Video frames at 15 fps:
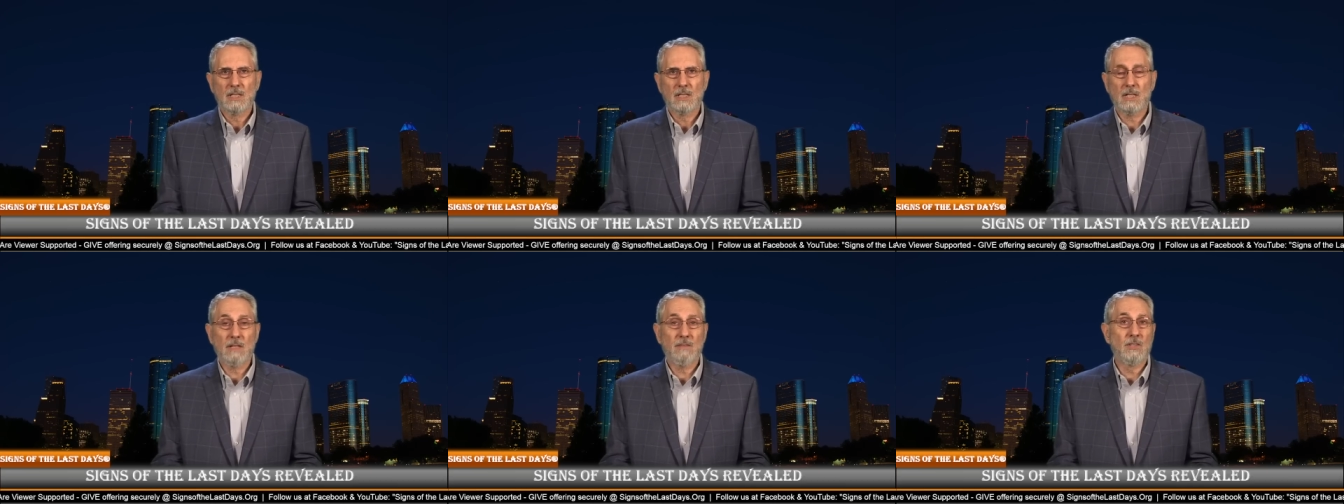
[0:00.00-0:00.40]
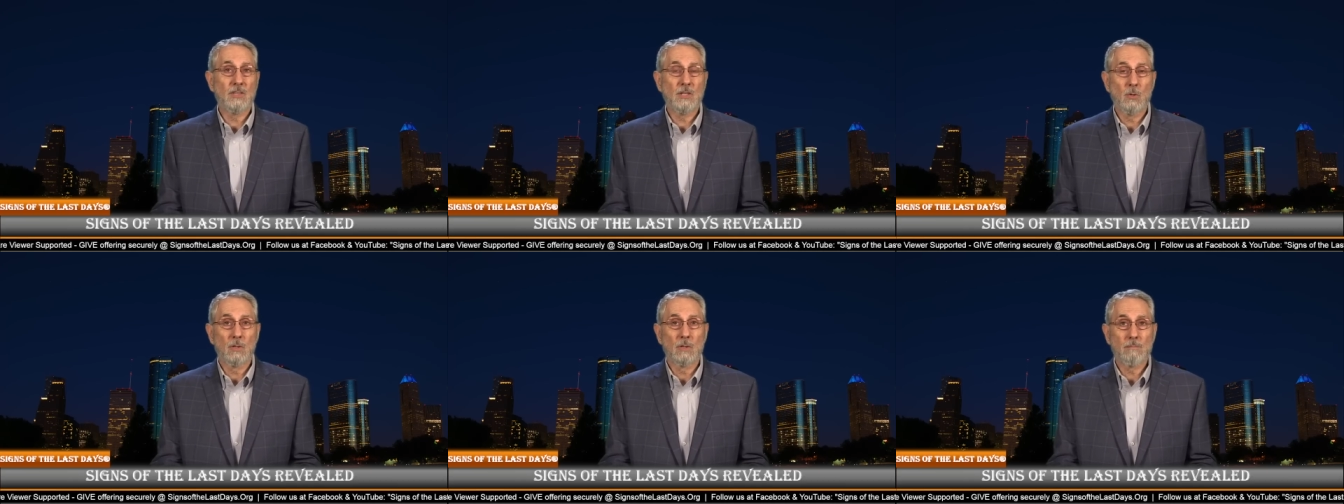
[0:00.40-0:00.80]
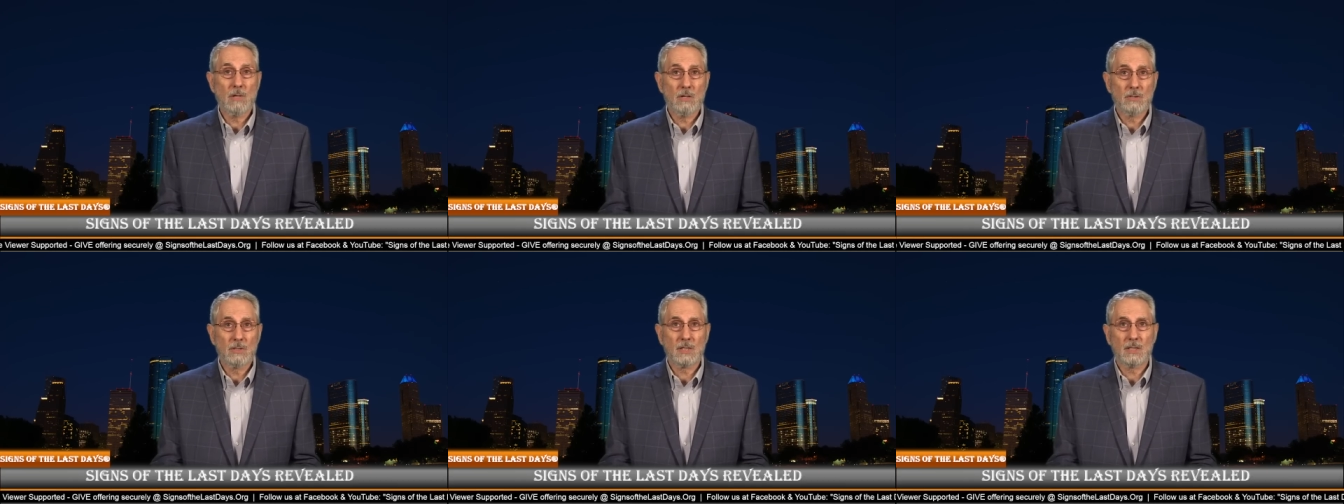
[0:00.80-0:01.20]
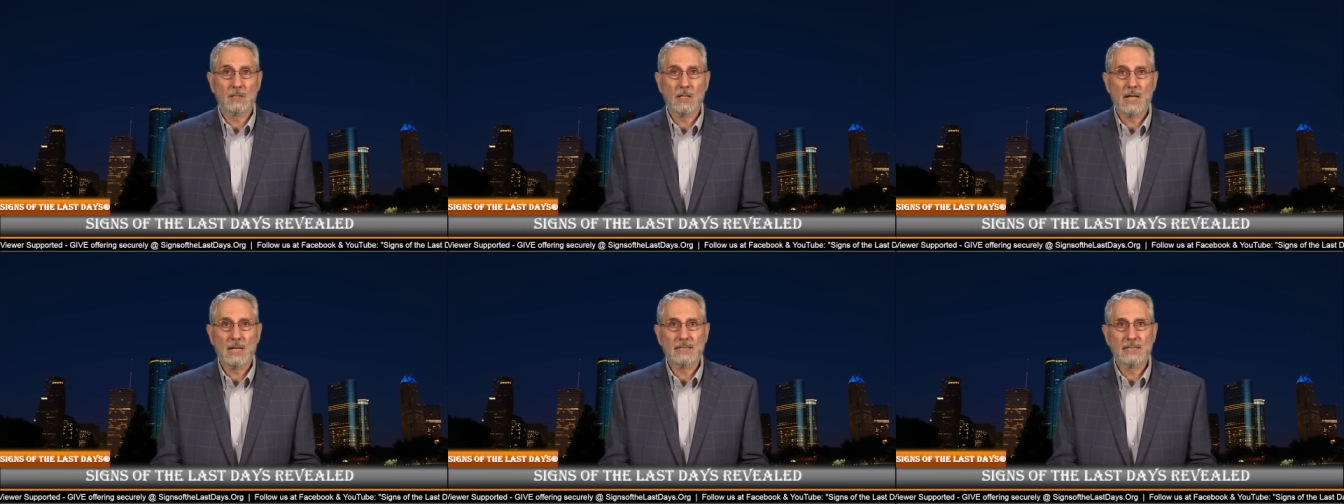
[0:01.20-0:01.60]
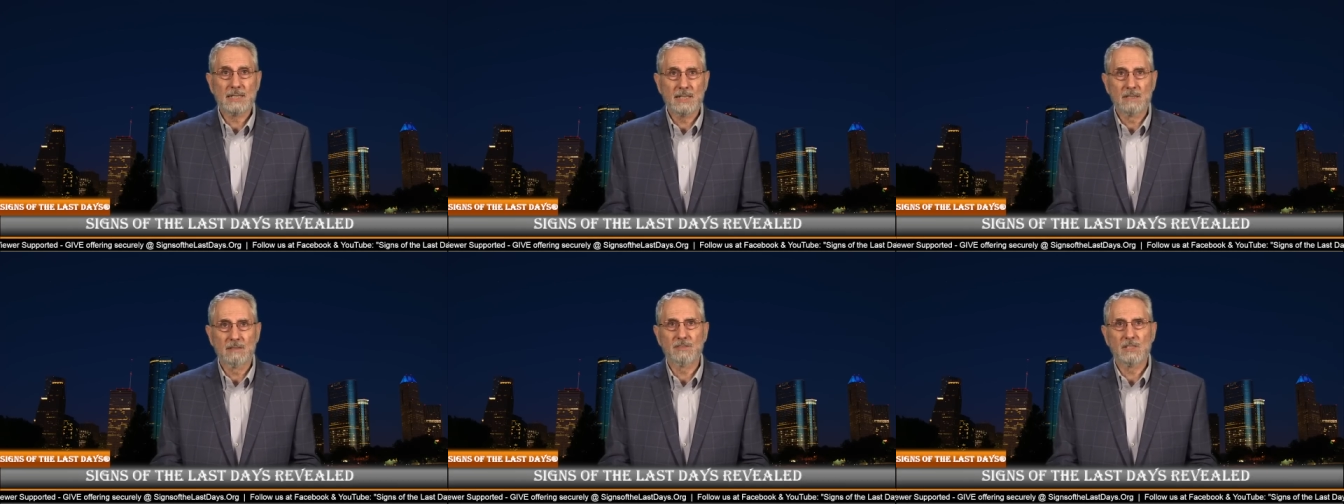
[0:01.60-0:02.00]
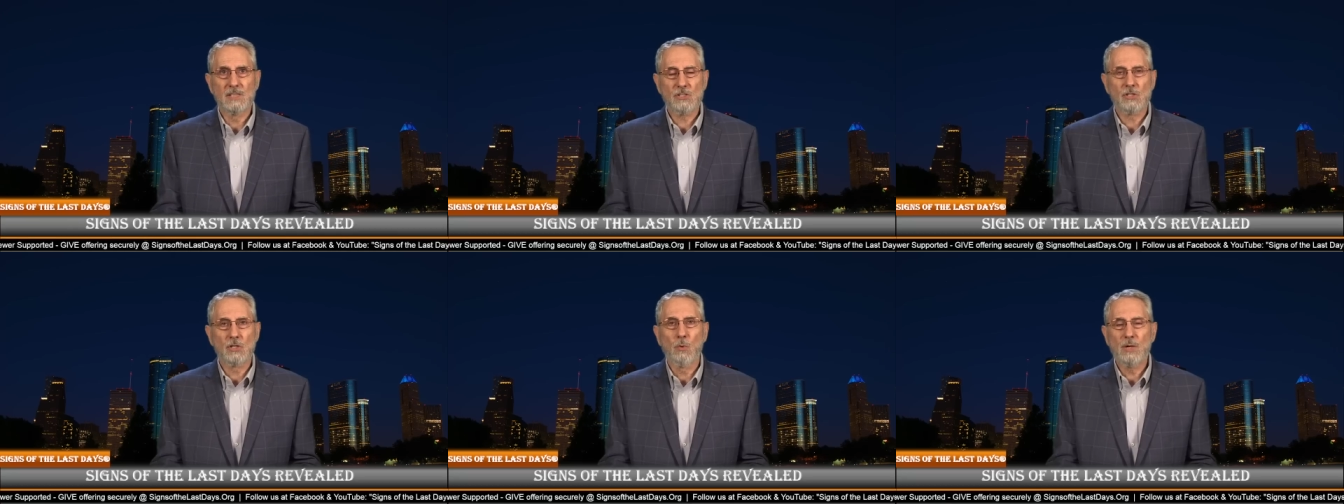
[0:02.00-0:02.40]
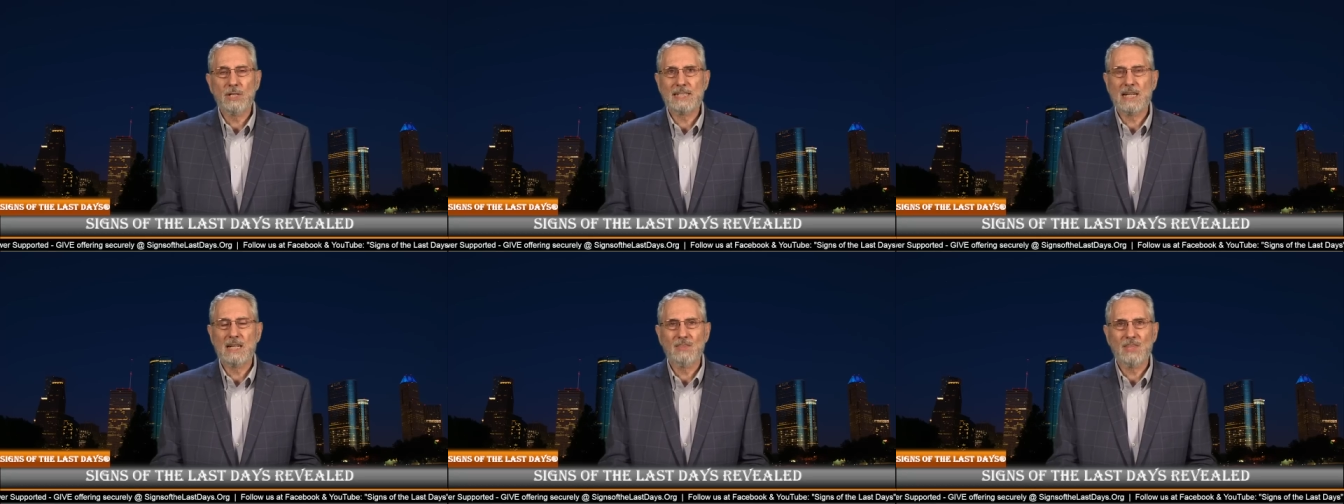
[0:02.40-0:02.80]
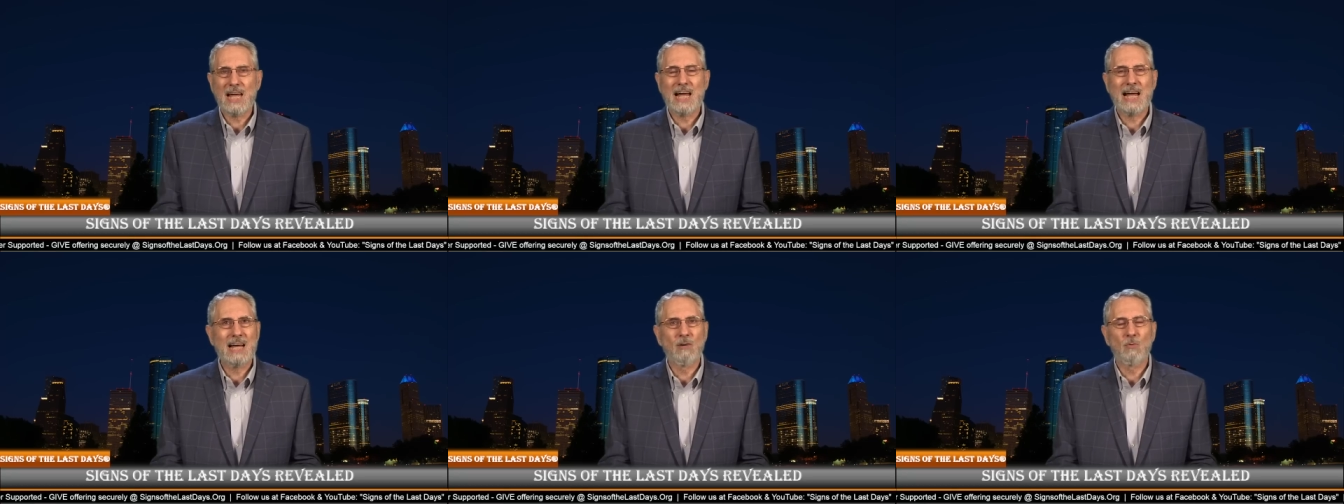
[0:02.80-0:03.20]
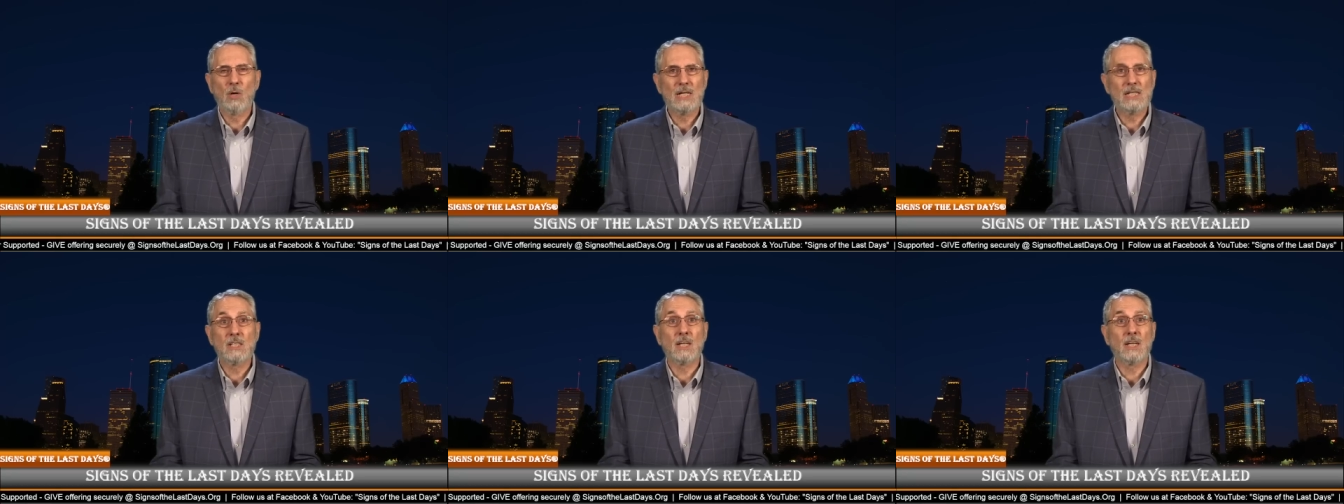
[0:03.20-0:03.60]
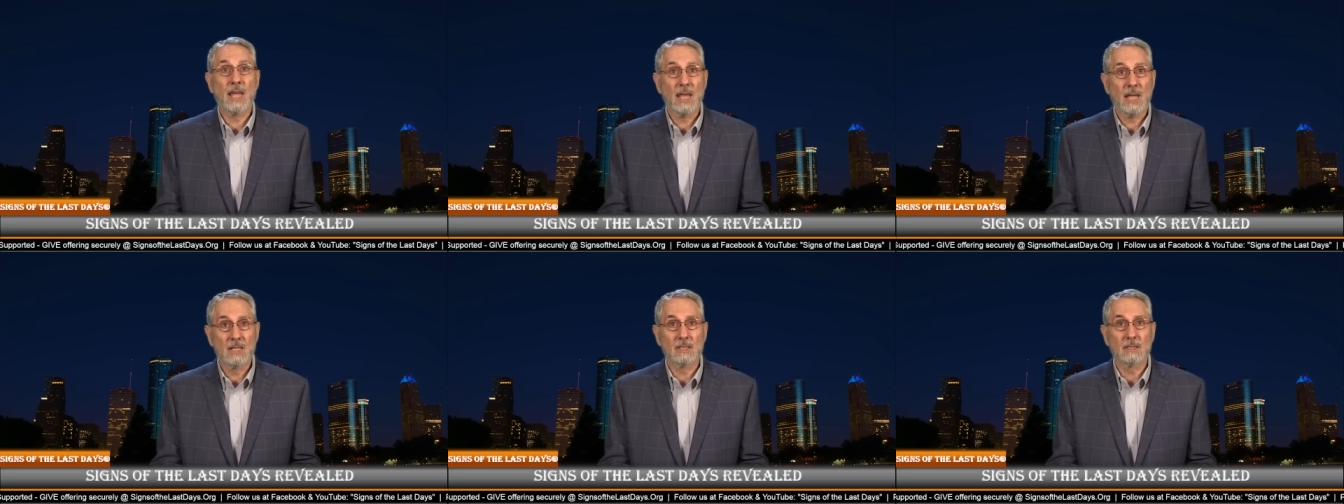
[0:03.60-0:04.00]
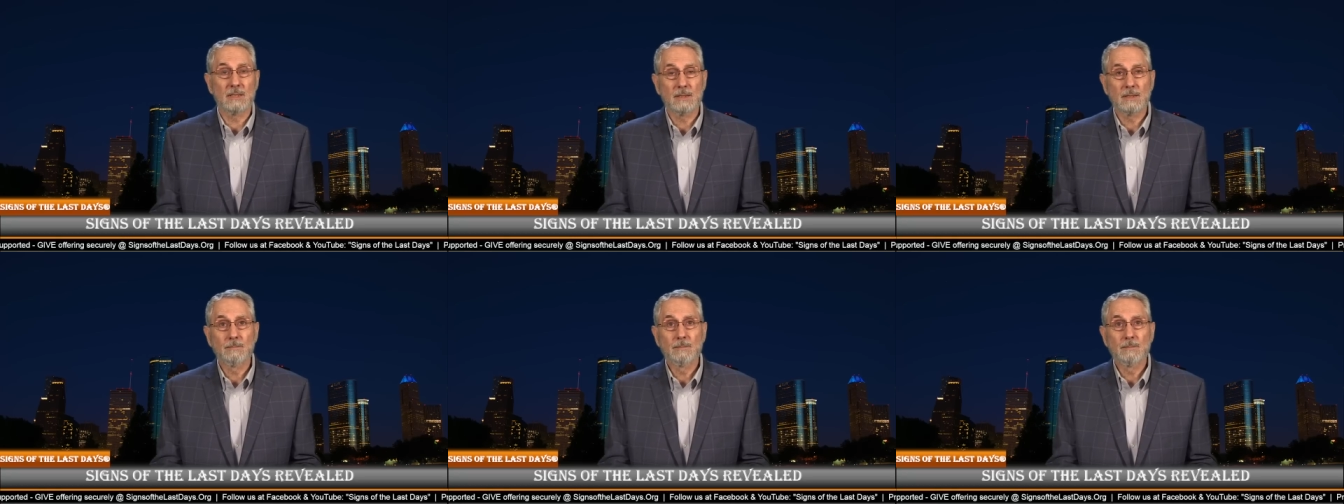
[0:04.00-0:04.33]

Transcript: even though America, like Nineveh, is going down the highway to hell.